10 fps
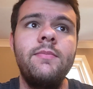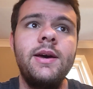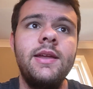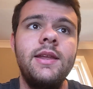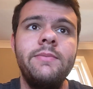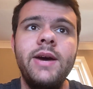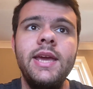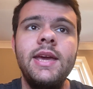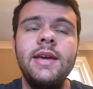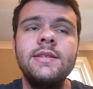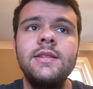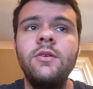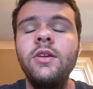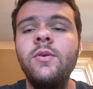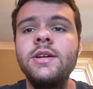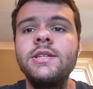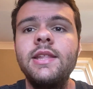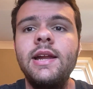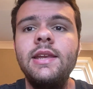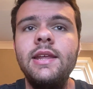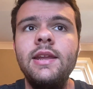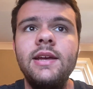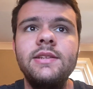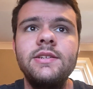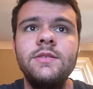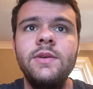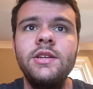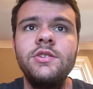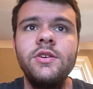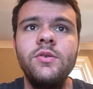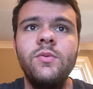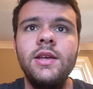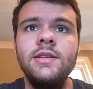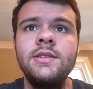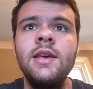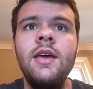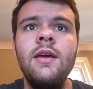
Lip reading: But in my case, the only question that I didn't answer as being true was